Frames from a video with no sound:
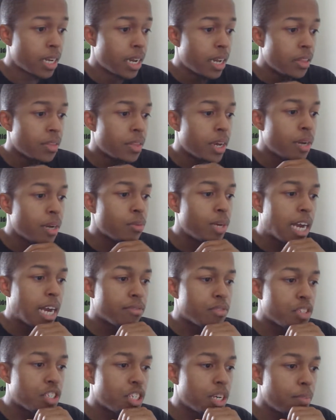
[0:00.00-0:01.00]
Then we
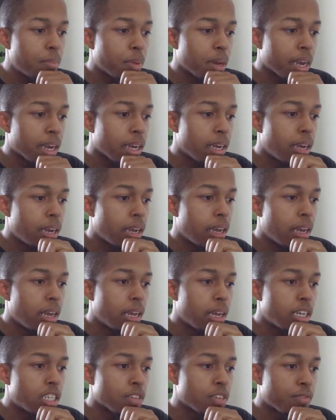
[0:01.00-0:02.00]
have Jinbei.
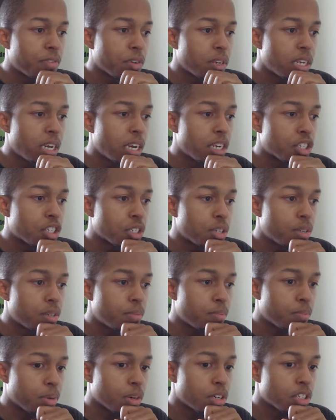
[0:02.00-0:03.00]
His
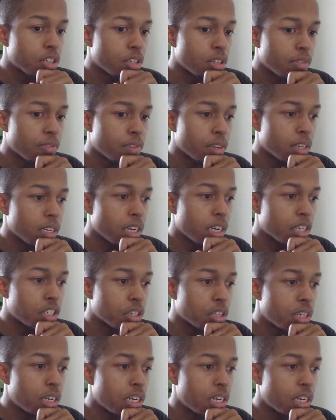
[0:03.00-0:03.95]
personal affiliation,